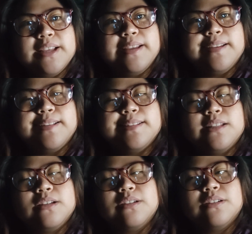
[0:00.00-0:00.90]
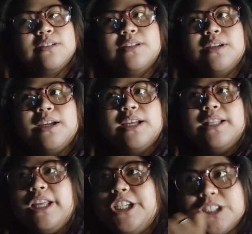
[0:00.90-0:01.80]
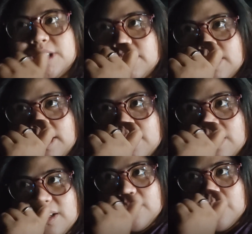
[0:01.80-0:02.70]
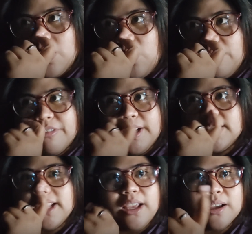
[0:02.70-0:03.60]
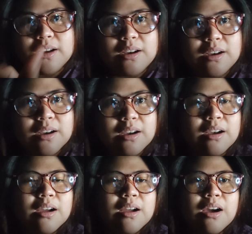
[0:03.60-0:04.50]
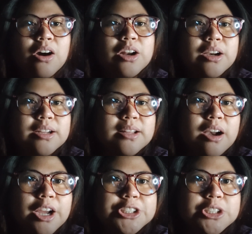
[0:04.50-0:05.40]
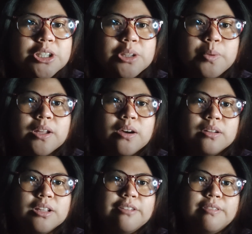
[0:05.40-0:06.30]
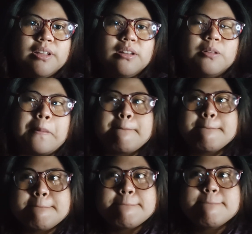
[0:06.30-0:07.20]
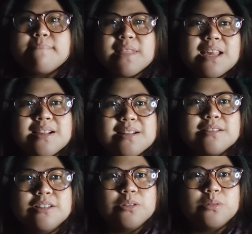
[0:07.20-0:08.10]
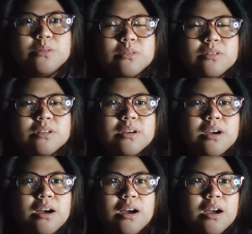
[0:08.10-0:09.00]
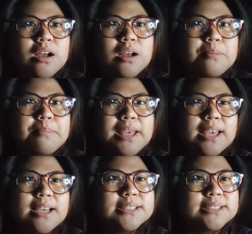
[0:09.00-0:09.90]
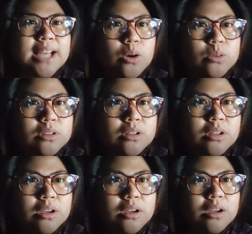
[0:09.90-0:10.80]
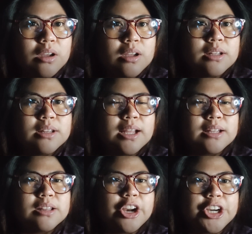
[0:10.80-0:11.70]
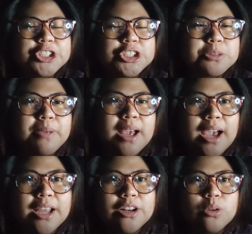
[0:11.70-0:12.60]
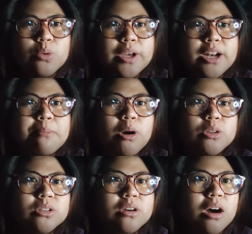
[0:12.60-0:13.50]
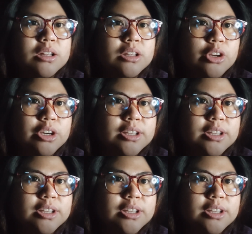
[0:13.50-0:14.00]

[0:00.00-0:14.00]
and they just overtake on your direction without even, you know, making a sound that they're just behind you and about to cut your